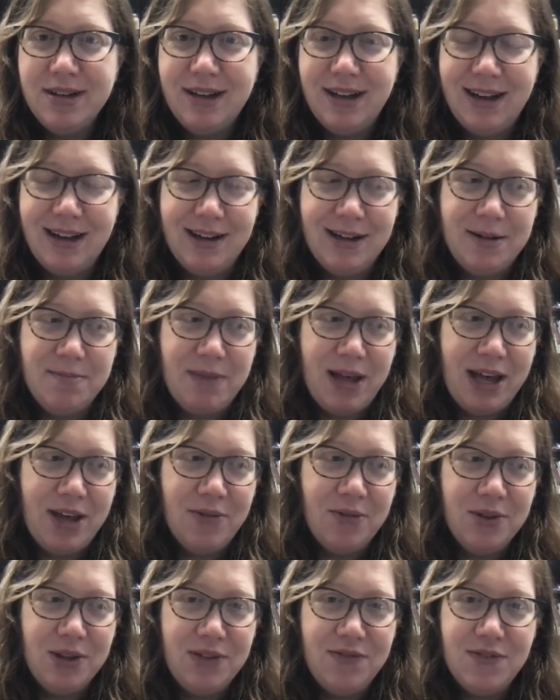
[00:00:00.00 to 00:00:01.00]
I
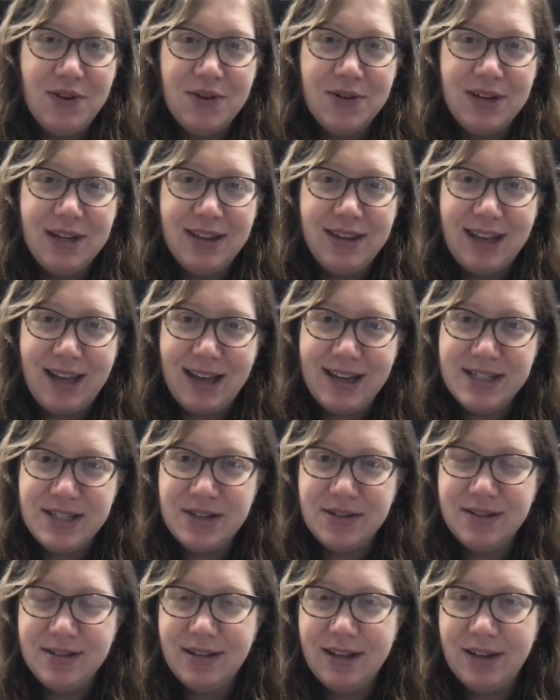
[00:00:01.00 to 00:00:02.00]
only vote in the case
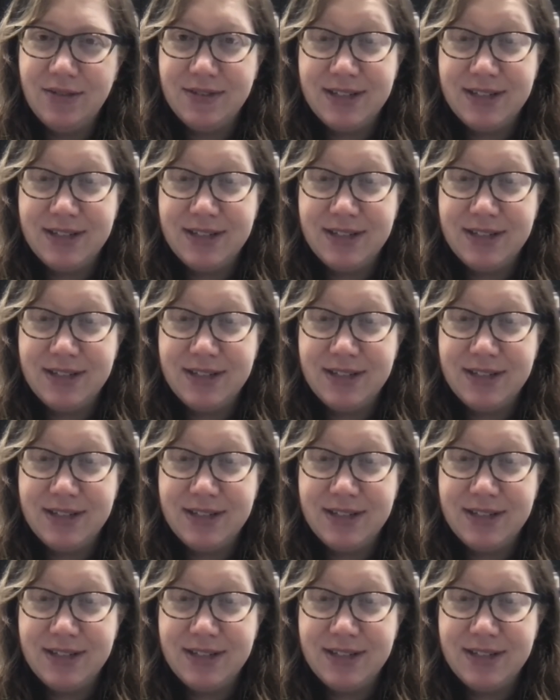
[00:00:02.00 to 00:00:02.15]
of